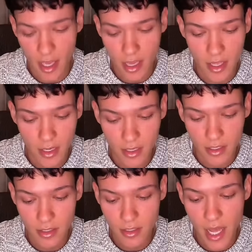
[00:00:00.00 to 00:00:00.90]

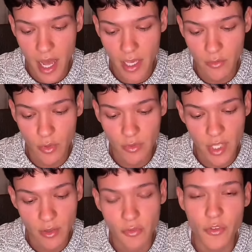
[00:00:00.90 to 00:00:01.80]
and I
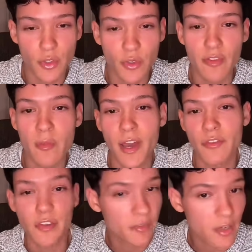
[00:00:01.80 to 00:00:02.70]
wrote down a few of
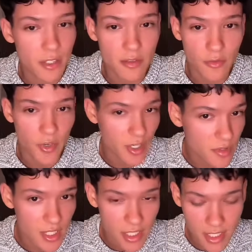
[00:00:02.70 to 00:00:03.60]
my favorite
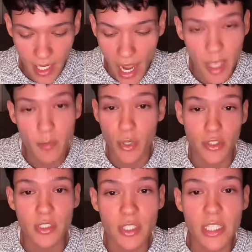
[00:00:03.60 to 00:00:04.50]
fragrances that I
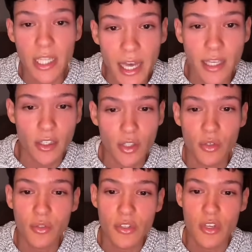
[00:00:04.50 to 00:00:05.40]
personally like and
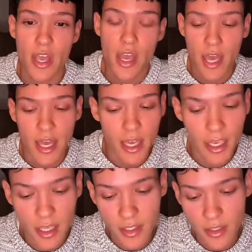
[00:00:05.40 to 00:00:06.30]
use,
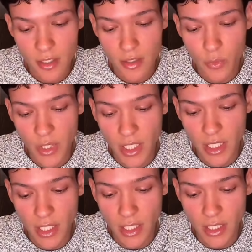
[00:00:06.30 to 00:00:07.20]
and
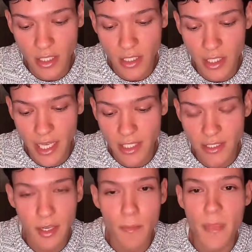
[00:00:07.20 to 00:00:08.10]
we
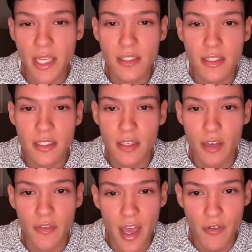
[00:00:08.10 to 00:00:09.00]
like did a
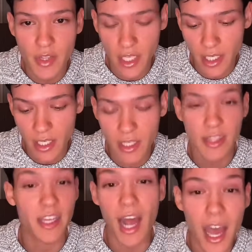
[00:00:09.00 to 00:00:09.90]
mix of
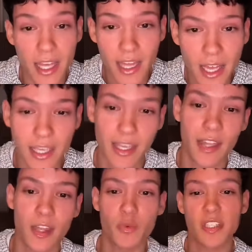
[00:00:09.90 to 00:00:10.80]
everything that I
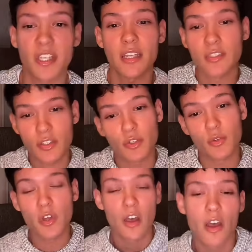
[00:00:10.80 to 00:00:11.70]
like, and then we sent it
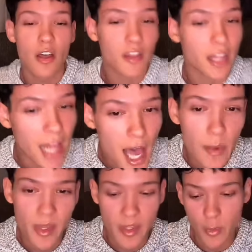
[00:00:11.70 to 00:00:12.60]
to the
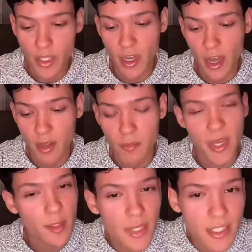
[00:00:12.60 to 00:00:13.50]
lab, and then we
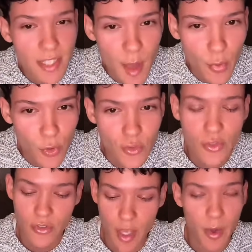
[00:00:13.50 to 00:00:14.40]
got many, many
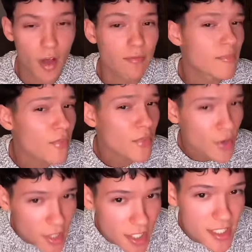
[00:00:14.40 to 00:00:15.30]
samples, about
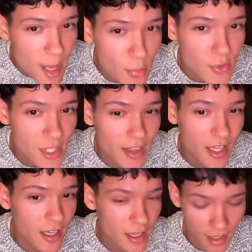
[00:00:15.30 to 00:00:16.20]
30 samples, I
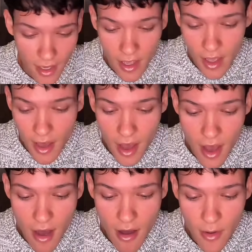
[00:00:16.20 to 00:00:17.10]
think.
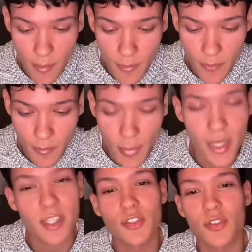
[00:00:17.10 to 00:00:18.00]

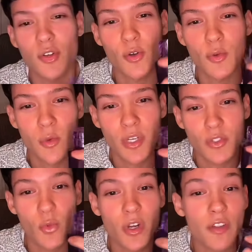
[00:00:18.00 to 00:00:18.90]
But Intro
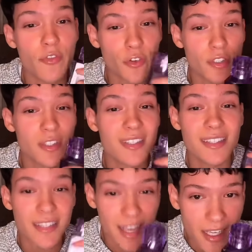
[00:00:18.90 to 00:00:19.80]
was one of the
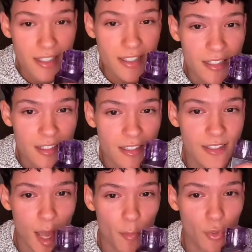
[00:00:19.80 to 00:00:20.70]
first six
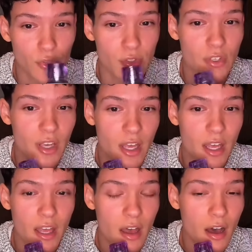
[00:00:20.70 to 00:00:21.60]
samples
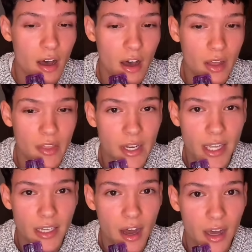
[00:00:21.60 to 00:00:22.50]

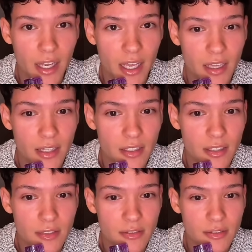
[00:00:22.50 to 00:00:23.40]
that I got,
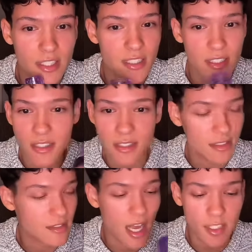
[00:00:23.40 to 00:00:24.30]
and
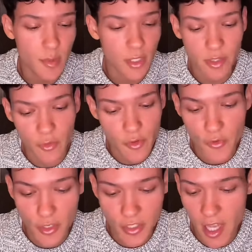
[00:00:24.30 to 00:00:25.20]
since I smelled it for
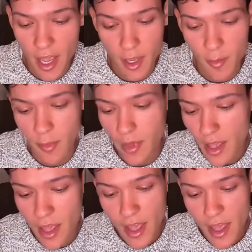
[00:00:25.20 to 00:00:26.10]
the first time,